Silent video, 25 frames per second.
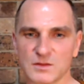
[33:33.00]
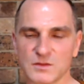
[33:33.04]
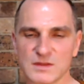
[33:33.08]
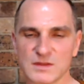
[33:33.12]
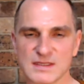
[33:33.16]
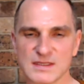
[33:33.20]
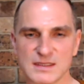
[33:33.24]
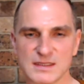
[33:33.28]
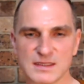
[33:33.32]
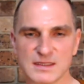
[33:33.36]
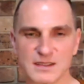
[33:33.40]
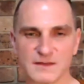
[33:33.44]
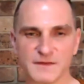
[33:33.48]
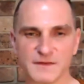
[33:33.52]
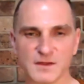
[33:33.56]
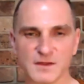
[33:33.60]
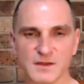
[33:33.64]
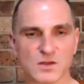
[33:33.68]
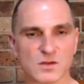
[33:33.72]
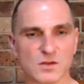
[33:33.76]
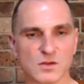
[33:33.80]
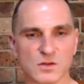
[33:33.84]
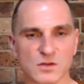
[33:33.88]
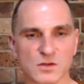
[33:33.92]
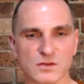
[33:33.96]
Was it
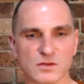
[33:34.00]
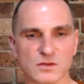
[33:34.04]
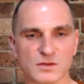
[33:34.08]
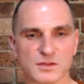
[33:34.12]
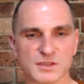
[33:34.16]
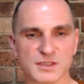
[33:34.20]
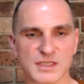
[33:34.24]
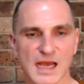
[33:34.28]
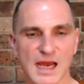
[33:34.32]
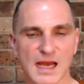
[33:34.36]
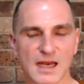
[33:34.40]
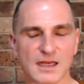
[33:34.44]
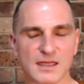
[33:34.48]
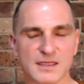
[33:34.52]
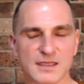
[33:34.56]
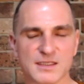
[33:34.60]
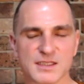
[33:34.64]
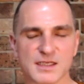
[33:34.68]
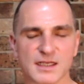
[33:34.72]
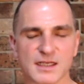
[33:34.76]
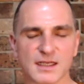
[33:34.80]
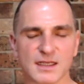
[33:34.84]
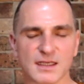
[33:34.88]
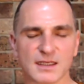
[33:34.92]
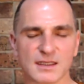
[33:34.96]
difficult,
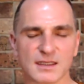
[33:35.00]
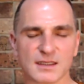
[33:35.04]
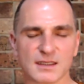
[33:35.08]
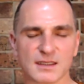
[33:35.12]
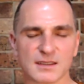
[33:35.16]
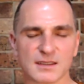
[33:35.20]
challenging?